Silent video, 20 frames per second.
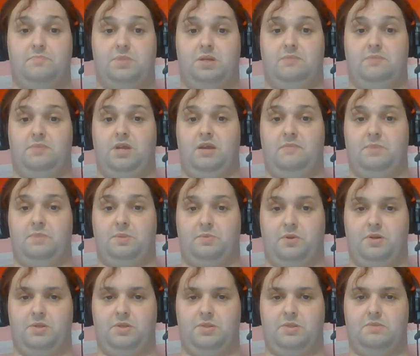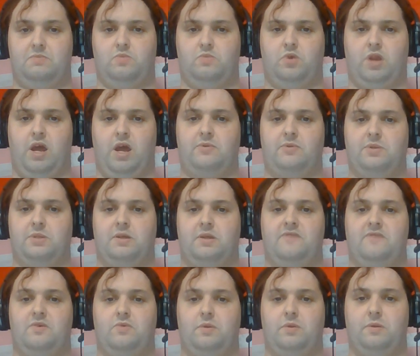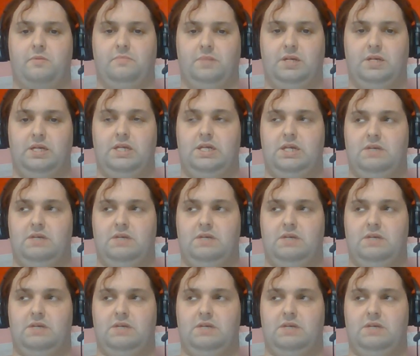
sometimes friends, and when I was living with them,